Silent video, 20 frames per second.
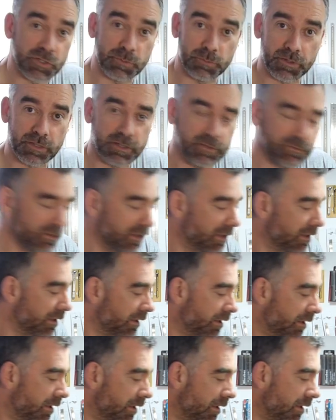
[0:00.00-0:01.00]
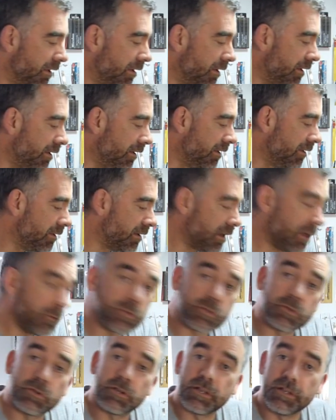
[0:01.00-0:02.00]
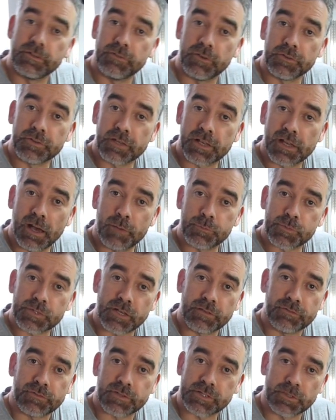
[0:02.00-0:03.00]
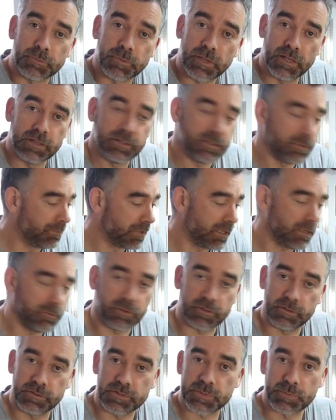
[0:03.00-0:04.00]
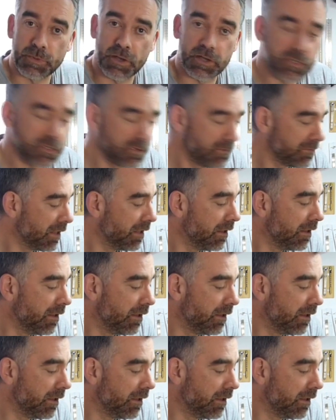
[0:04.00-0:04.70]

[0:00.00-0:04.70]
would you believe? And I was going to leave it on the campsite for some kid to play with and smash.